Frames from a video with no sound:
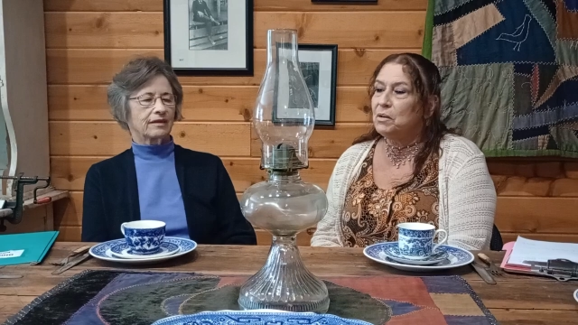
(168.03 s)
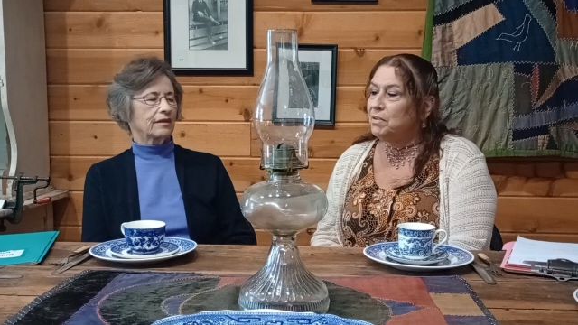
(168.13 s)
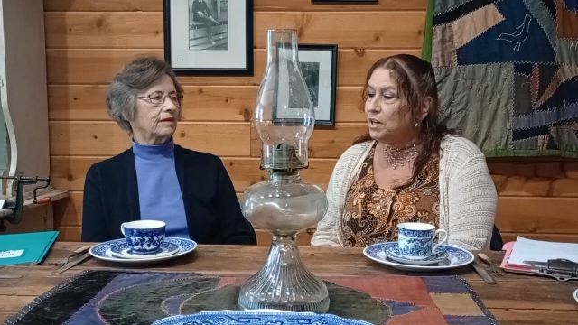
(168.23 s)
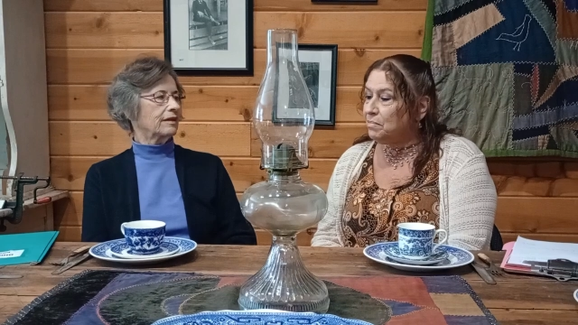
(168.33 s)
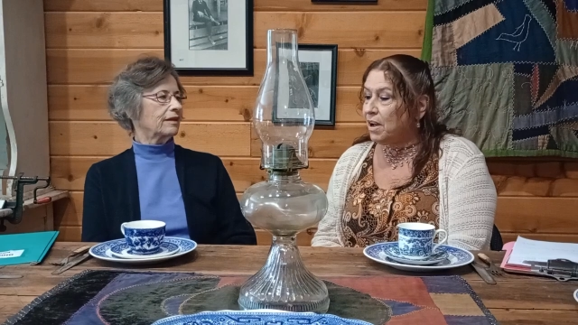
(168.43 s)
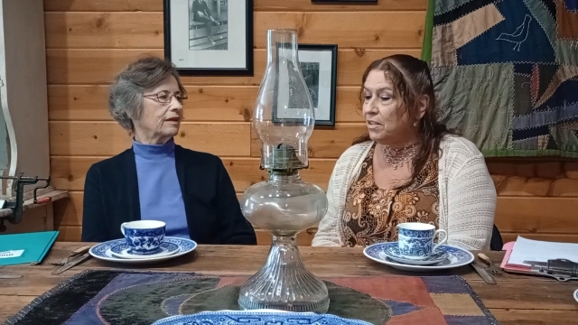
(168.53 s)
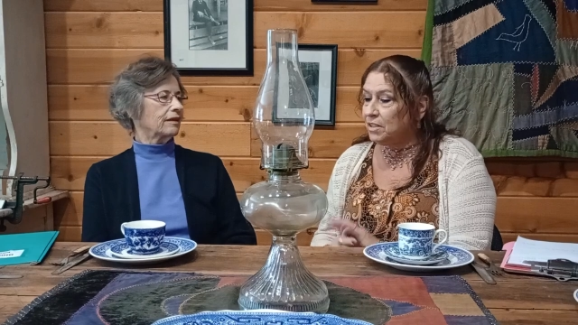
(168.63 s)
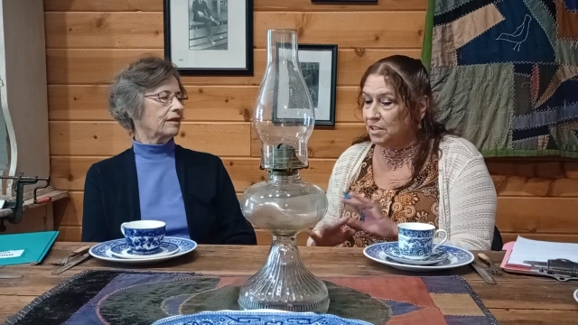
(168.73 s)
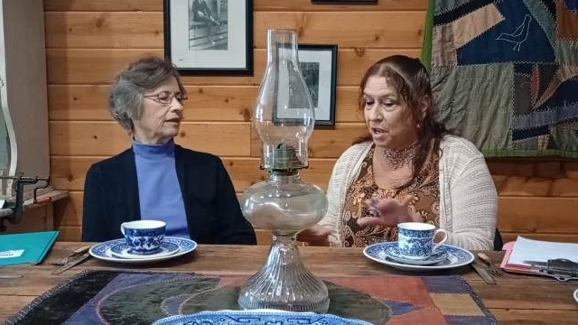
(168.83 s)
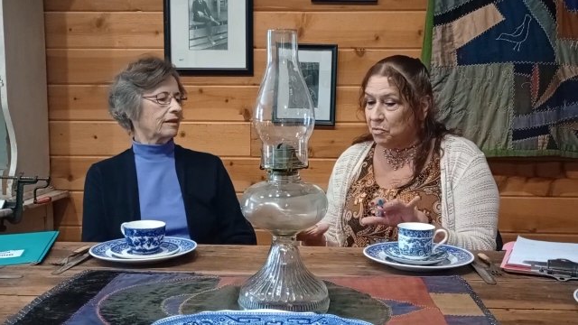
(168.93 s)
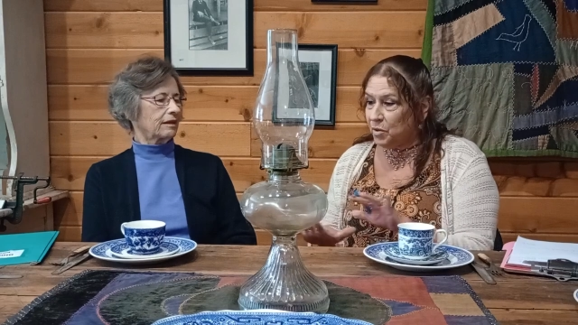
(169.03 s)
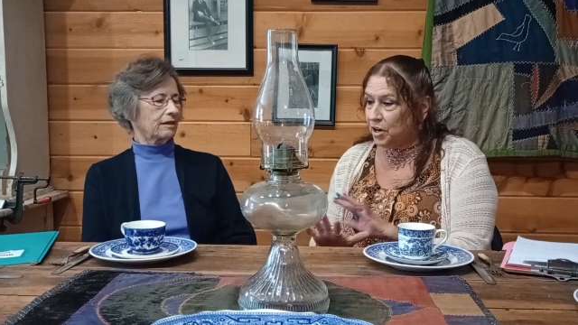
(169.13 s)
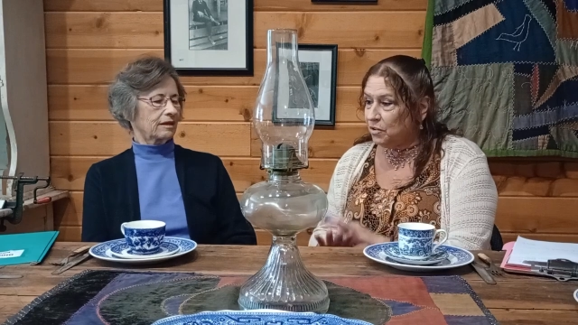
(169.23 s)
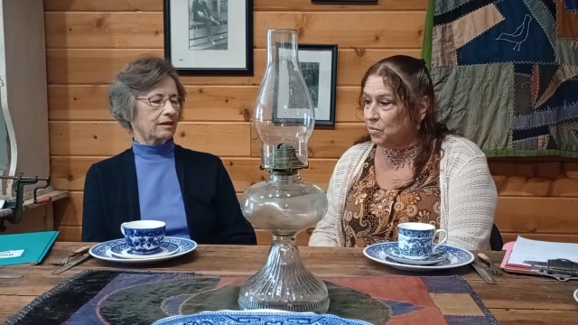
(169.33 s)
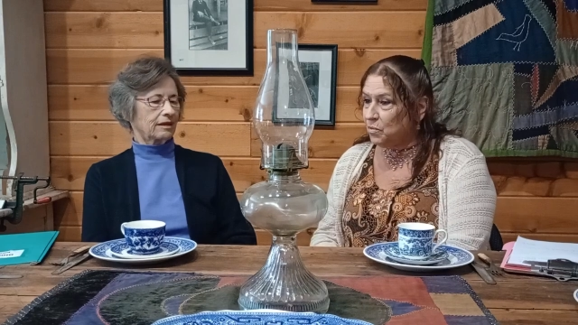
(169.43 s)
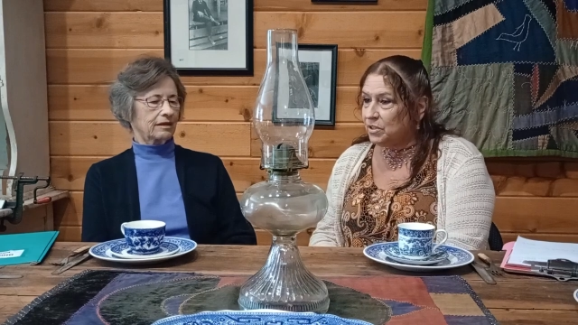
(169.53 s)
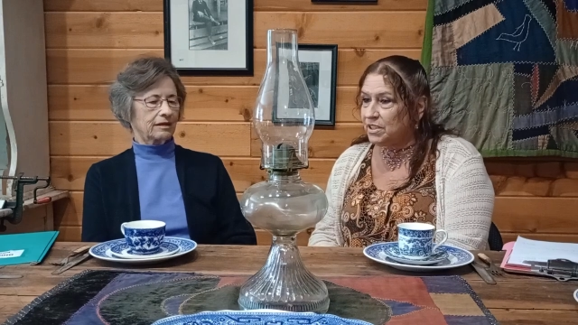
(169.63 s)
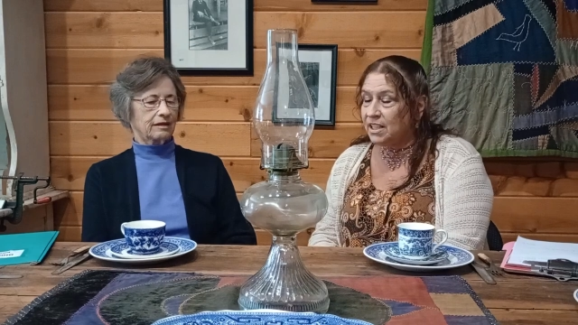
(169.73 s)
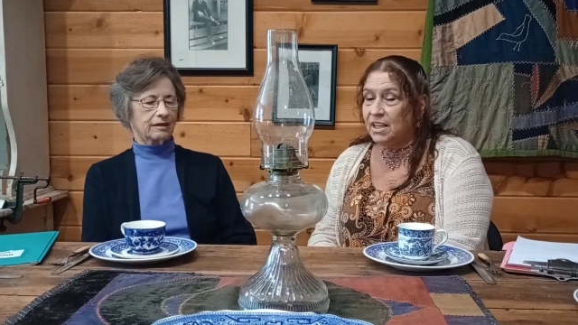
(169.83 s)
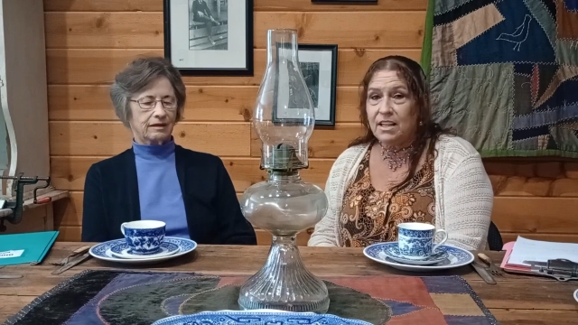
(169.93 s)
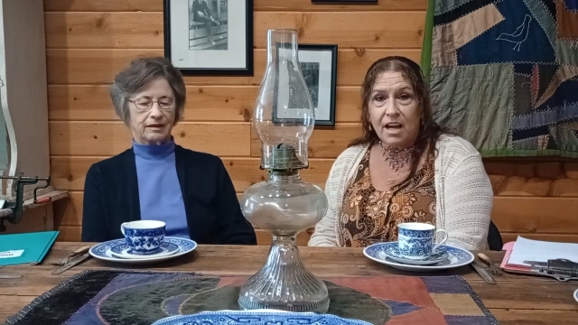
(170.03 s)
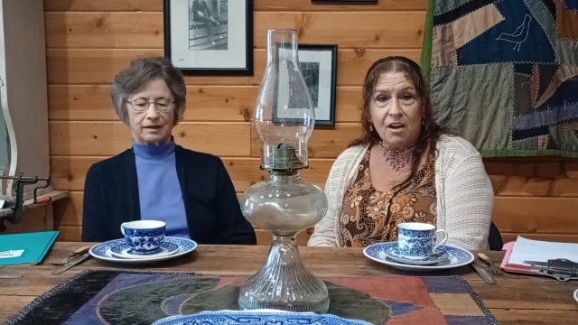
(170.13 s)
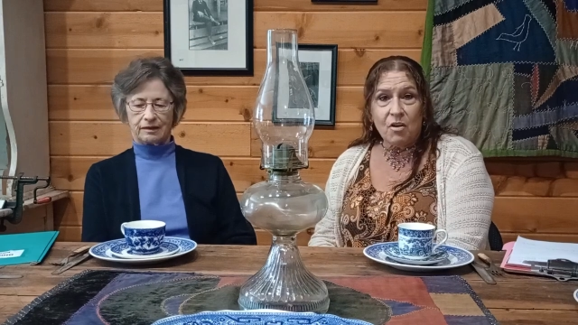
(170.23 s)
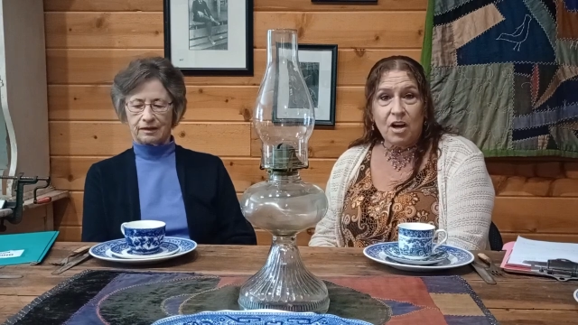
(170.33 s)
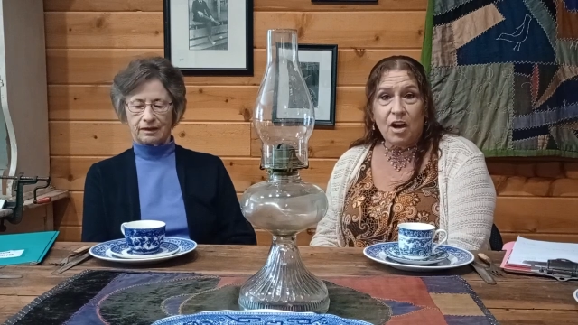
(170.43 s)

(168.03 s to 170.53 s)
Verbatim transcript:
Speaker 1: a little bit about the tableware where we're sitting now.